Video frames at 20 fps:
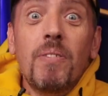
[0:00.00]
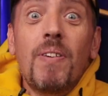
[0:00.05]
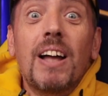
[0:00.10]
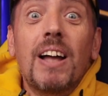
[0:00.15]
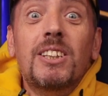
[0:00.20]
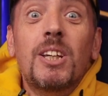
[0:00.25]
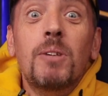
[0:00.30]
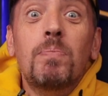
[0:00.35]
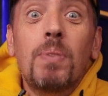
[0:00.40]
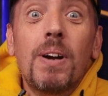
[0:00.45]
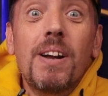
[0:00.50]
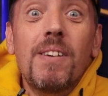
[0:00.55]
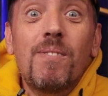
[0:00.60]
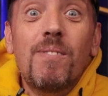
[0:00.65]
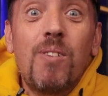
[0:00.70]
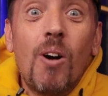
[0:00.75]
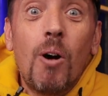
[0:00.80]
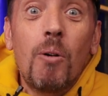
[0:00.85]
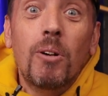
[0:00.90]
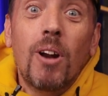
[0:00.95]
had to bring
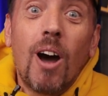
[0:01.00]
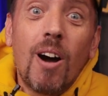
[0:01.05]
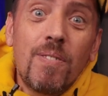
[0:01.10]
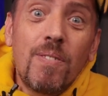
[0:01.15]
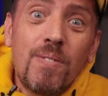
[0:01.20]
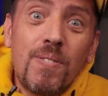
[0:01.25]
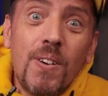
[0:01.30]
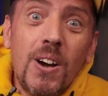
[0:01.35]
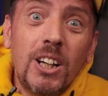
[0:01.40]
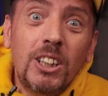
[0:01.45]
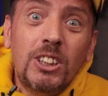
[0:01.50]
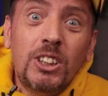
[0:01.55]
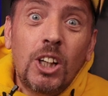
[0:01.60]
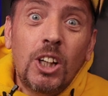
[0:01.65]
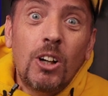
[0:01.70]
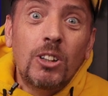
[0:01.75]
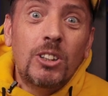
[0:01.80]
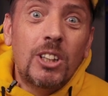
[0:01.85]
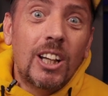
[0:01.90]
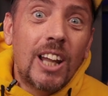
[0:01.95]
forward our first
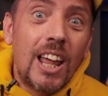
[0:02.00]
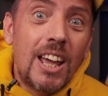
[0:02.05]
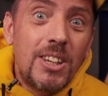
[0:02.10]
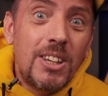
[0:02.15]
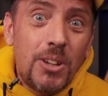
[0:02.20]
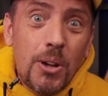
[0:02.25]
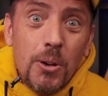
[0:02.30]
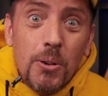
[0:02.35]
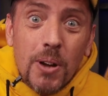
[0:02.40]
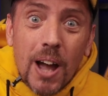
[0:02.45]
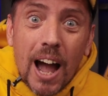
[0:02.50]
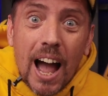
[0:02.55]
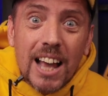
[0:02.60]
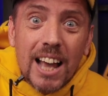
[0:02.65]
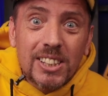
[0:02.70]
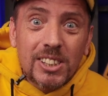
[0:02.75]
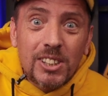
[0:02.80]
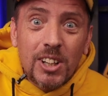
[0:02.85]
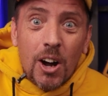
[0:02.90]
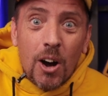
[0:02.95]
show to let you
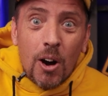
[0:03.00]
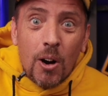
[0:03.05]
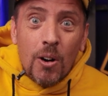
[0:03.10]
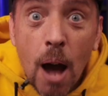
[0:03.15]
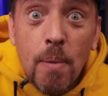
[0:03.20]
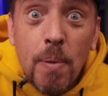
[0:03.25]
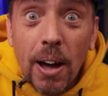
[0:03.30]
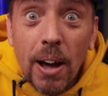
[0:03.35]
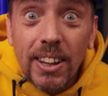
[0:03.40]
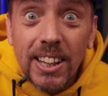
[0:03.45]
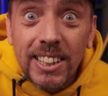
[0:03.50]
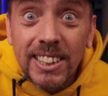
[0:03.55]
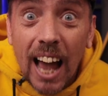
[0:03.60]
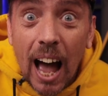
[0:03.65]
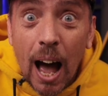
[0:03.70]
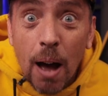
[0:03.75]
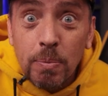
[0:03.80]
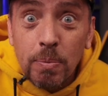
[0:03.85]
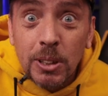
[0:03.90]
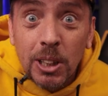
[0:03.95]
guys know about this
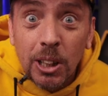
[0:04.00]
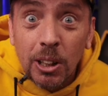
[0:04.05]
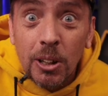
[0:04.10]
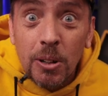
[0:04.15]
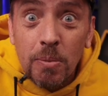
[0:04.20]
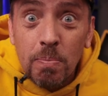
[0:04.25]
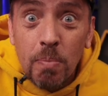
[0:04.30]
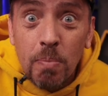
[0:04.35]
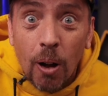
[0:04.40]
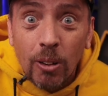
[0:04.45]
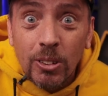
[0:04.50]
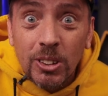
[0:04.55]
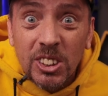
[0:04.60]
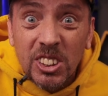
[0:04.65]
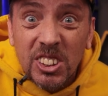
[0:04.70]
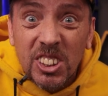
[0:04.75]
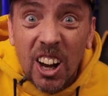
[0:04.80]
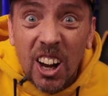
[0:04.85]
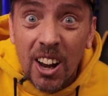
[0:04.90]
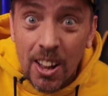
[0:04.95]
absolute
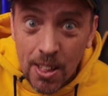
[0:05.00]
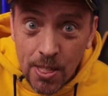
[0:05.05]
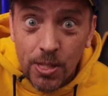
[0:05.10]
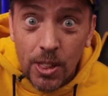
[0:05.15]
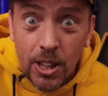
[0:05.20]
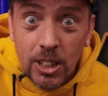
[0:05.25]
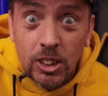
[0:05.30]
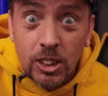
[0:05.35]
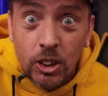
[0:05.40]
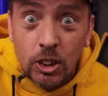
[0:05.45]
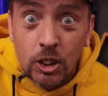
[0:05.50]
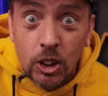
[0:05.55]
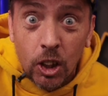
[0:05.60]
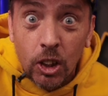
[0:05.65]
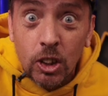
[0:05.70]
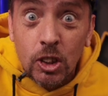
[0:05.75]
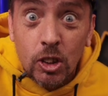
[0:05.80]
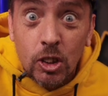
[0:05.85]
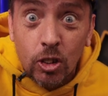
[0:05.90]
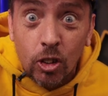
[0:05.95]
monster that's
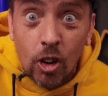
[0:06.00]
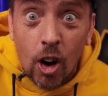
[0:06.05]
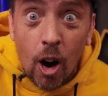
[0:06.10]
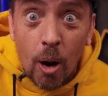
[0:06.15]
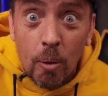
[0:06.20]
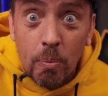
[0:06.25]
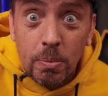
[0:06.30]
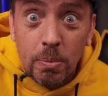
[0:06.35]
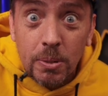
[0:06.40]
just dropped.